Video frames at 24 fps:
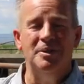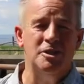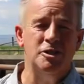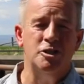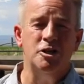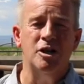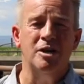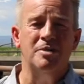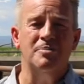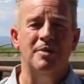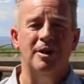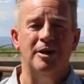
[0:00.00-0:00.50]
But
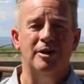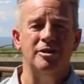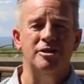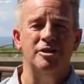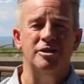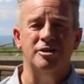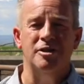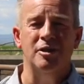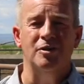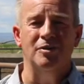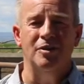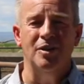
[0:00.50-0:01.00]
junk
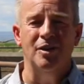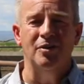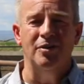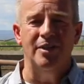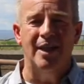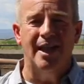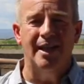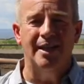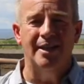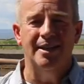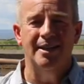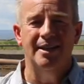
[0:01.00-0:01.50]
marriages don't know
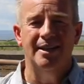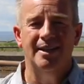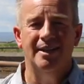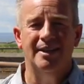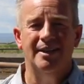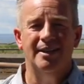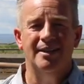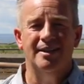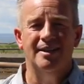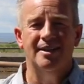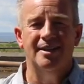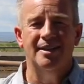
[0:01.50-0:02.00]
that.
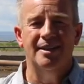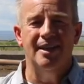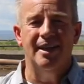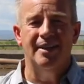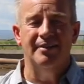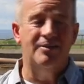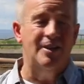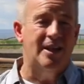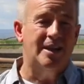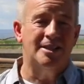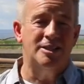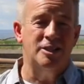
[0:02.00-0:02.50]

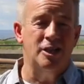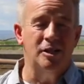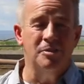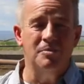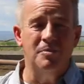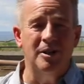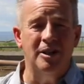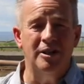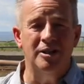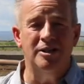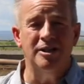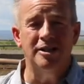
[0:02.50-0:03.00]
In fact,
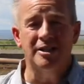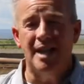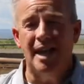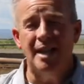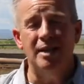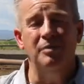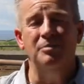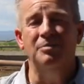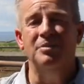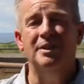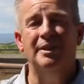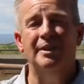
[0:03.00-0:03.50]
junk marriages, I
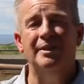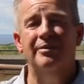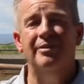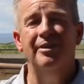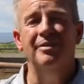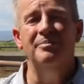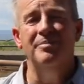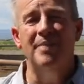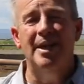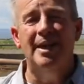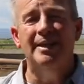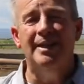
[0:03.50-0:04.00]
don't believe,
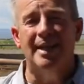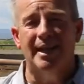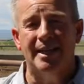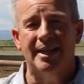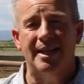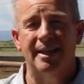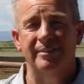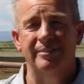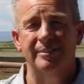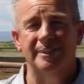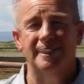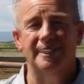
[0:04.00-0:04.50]
have made that
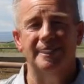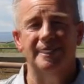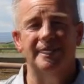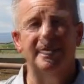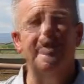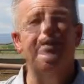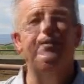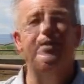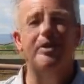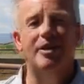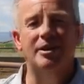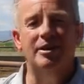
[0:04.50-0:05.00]
covenant.
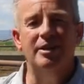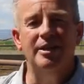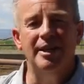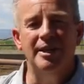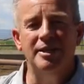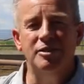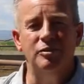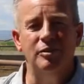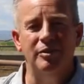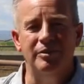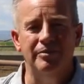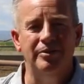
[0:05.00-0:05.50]
They've entered
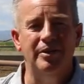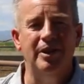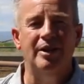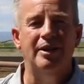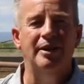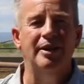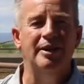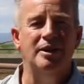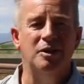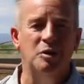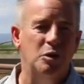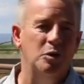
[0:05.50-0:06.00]
into a
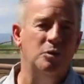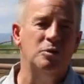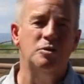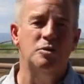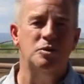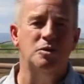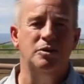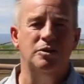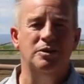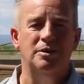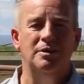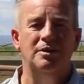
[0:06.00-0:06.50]
very
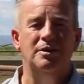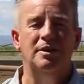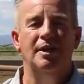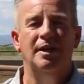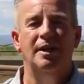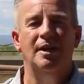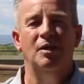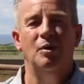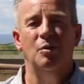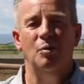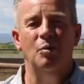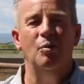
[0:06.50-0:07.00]
cultural
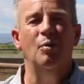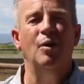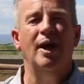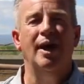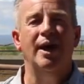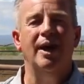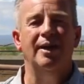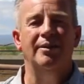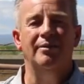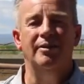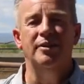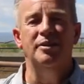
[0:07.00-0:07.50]

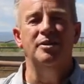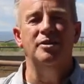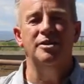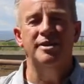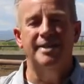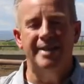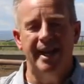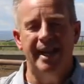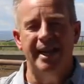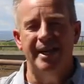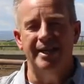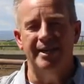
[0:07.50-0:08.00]
way of
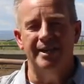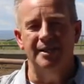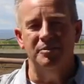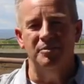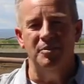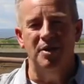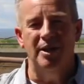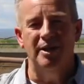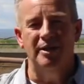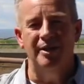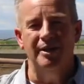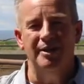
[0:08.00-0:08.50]
understanding
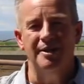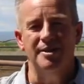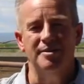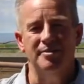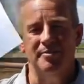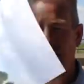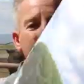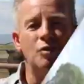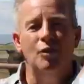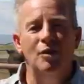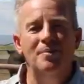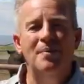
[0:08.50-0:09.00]
marriage.
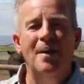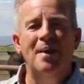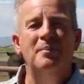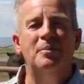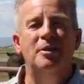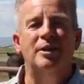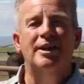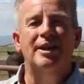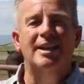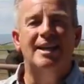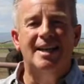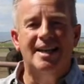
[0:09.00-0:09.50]
So
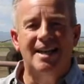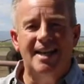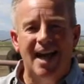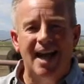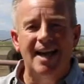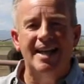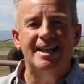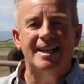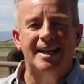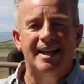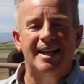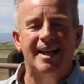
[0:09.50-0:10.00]
remember,
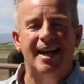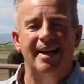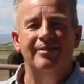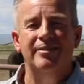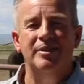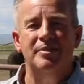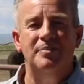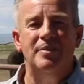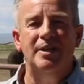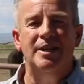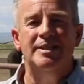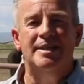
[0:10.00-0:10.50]
cutting a
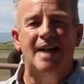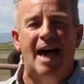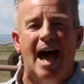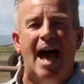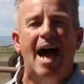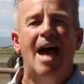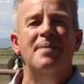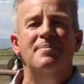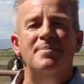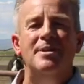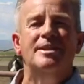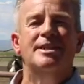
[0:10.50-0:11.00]
covenant means
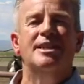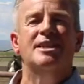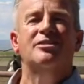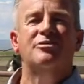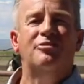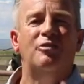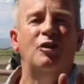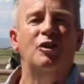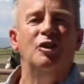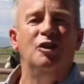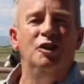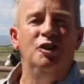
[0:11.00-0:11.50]
I'm in this
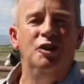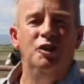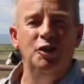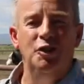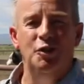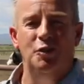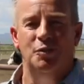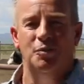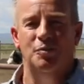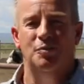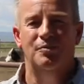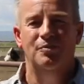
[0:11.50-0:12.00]
for
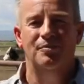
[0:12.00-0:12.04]
you.